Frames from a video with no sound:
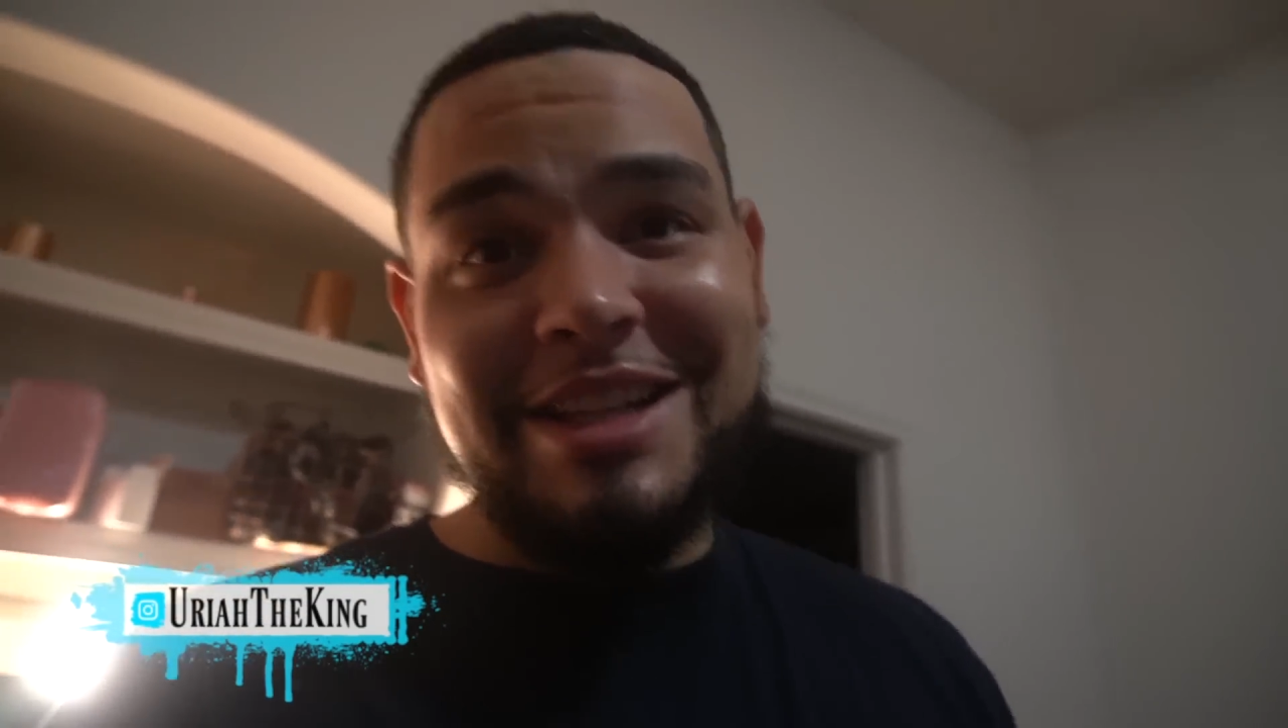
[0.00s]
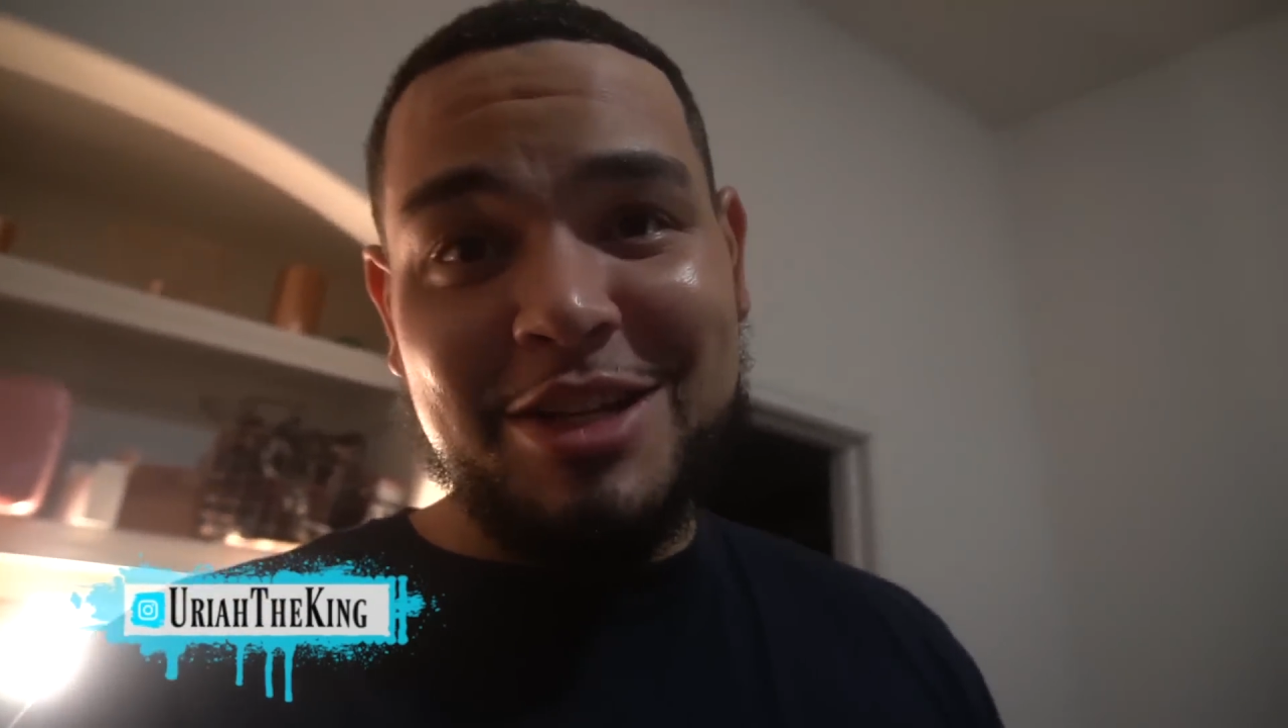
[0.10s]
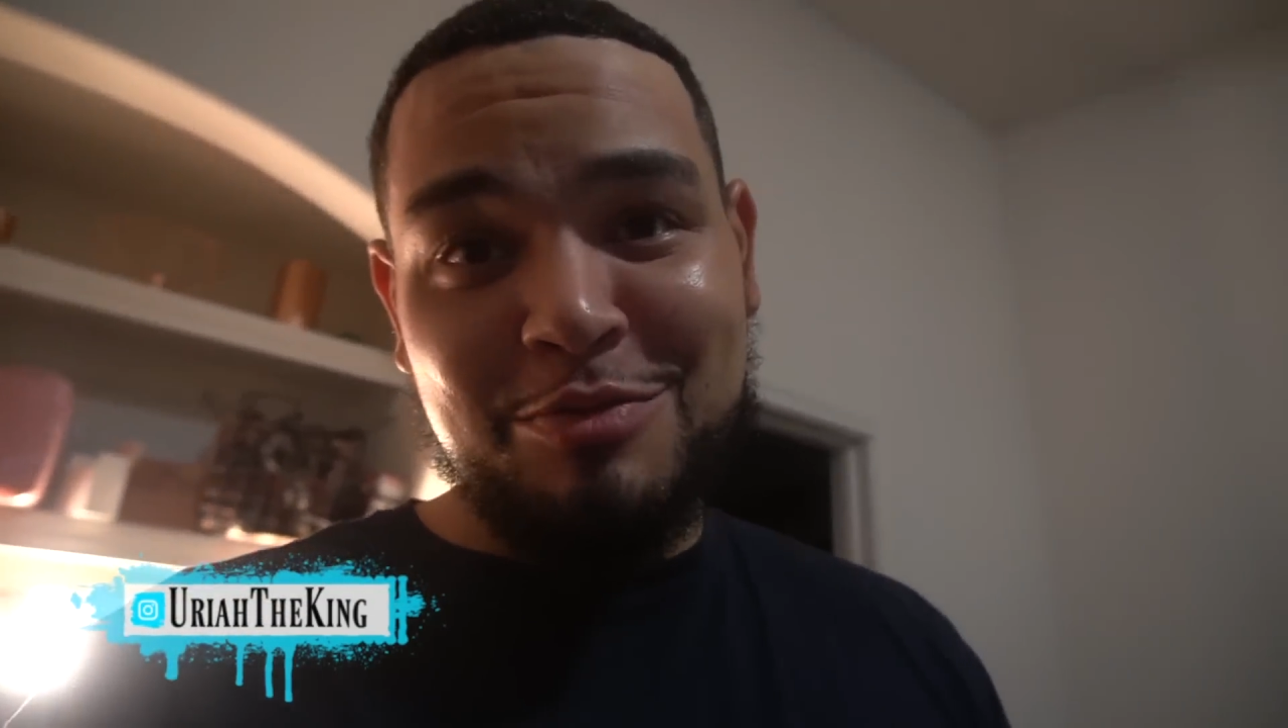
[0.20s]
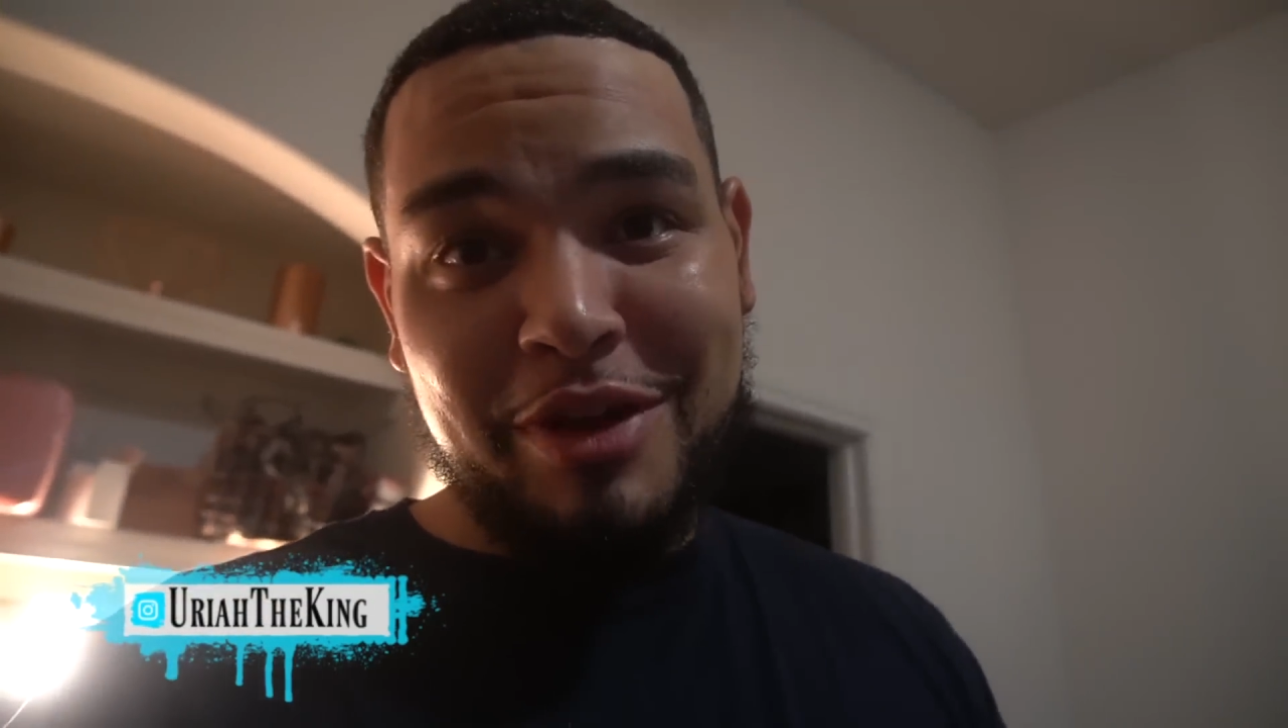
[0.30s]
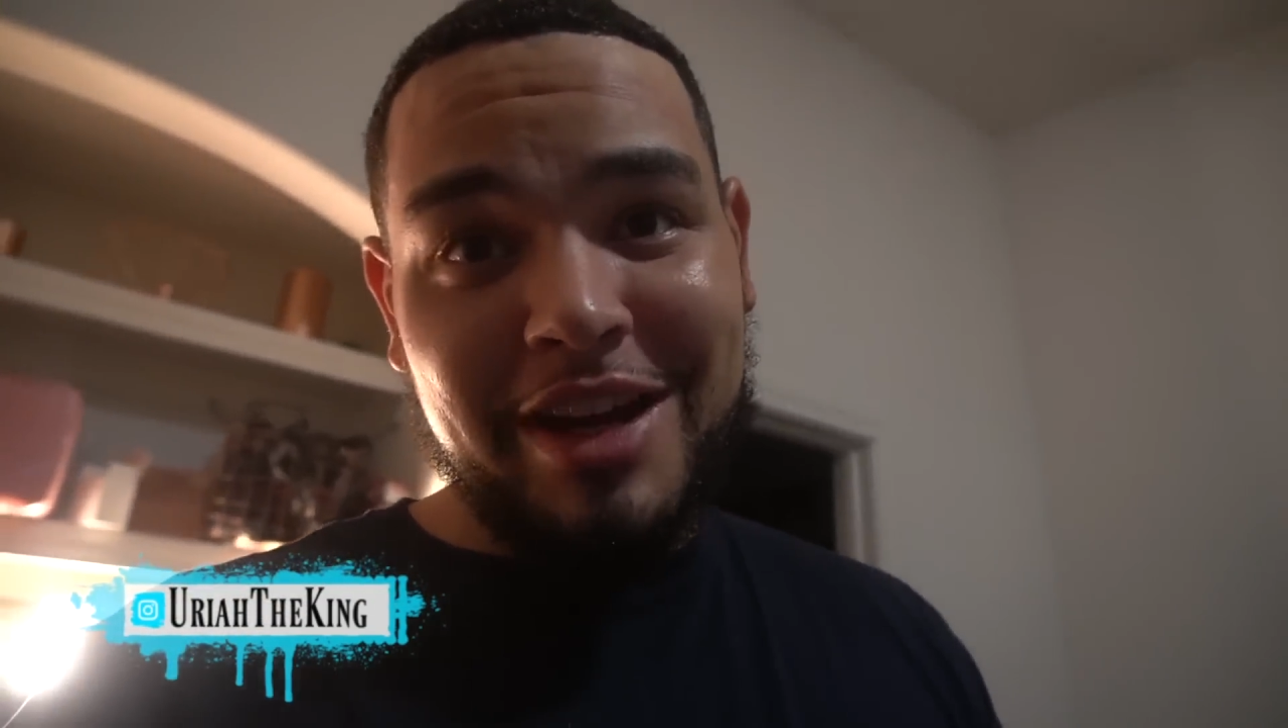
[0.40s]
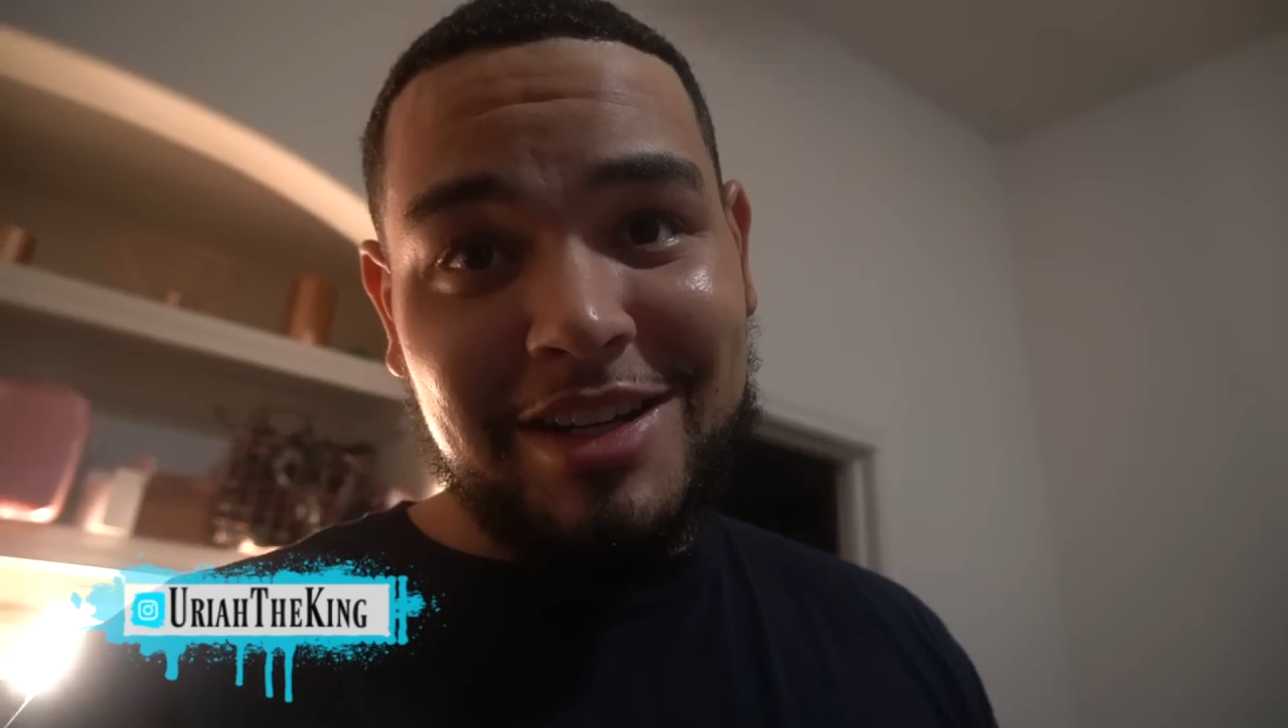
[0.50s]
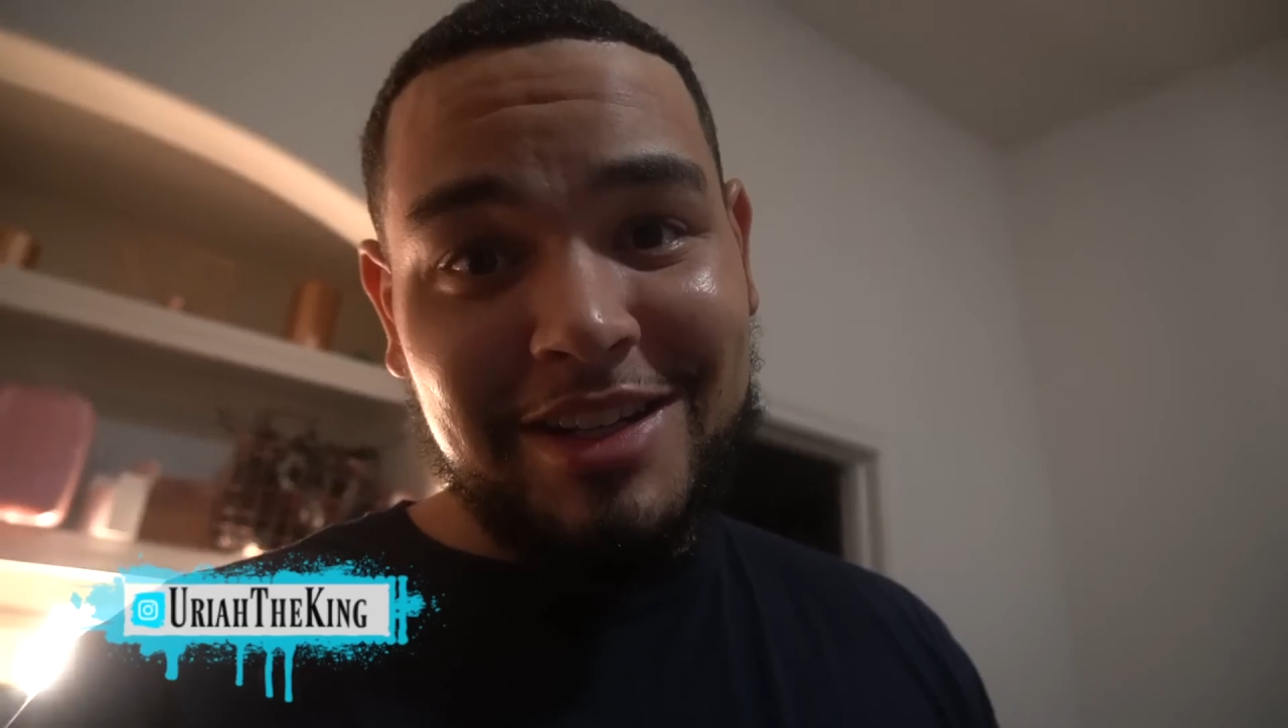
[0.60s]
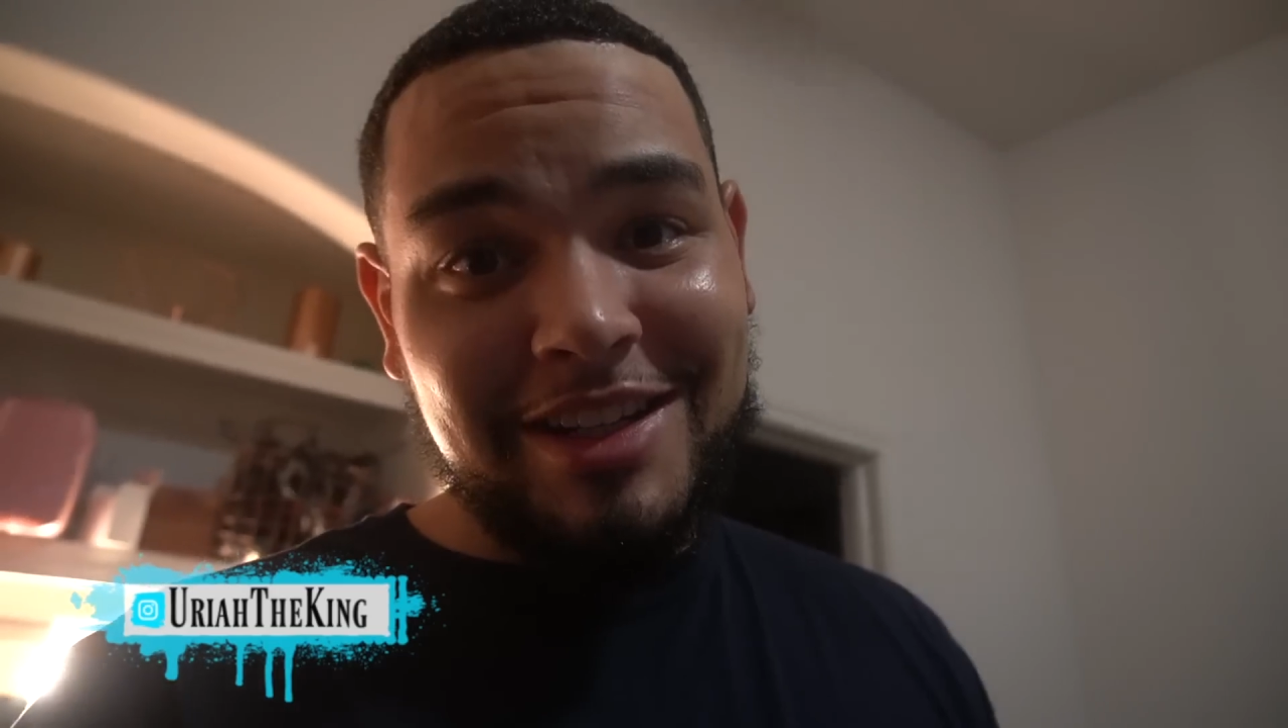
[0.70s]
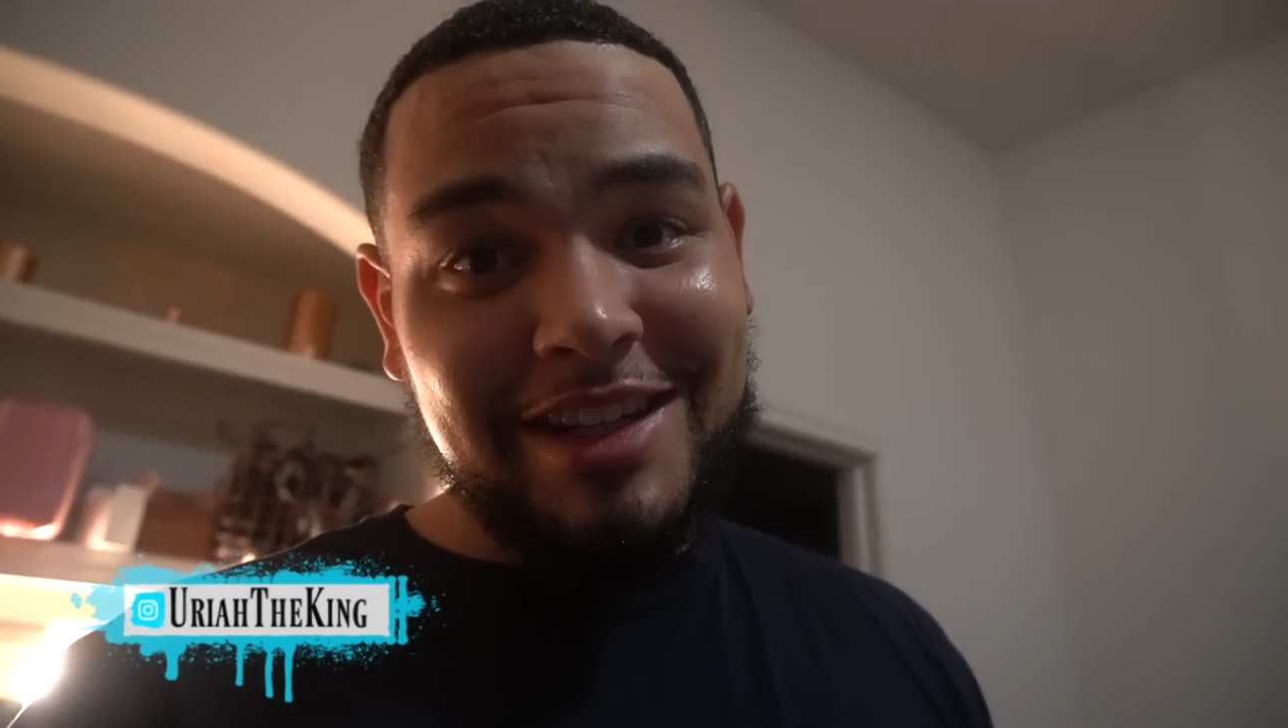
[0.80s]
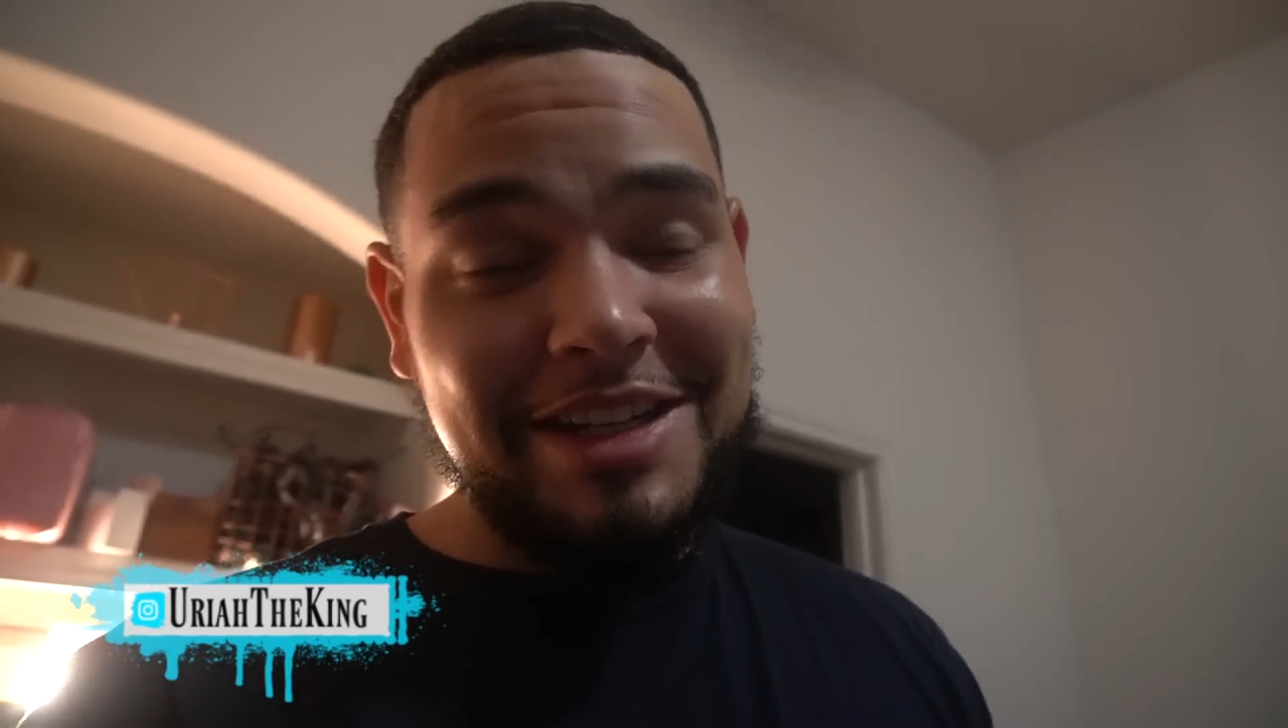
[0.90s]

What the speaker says: this prank done,